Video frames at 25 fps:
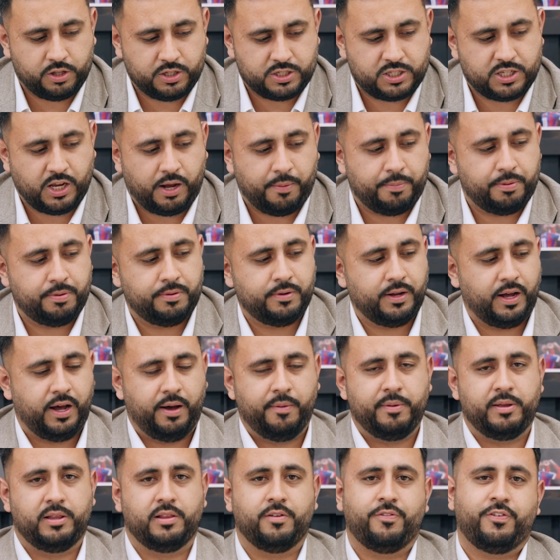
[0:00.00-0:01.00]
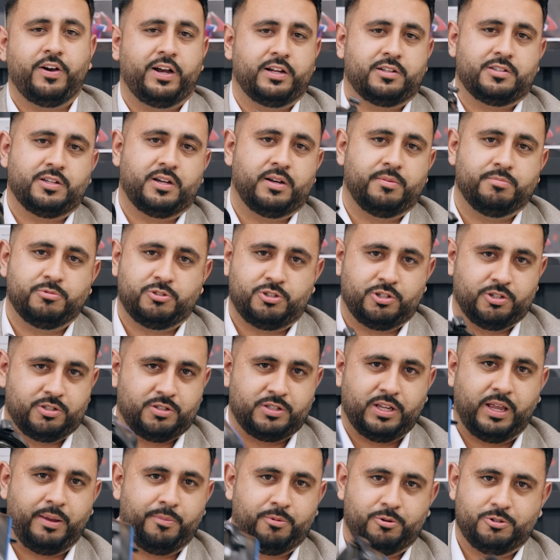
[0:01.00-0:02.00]
the sub. I mean, the fact I'm
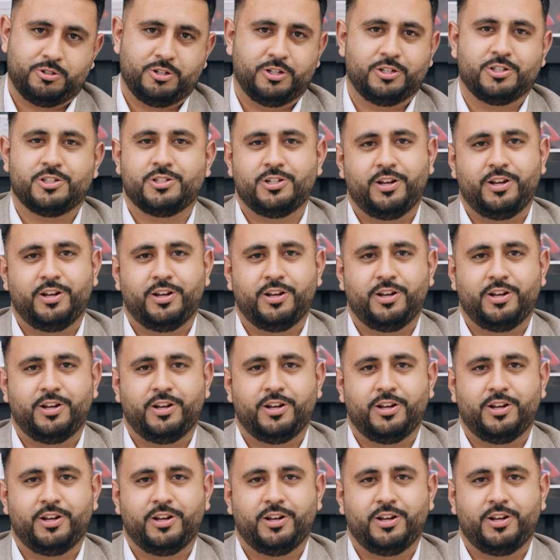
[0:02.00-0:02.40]
just able to just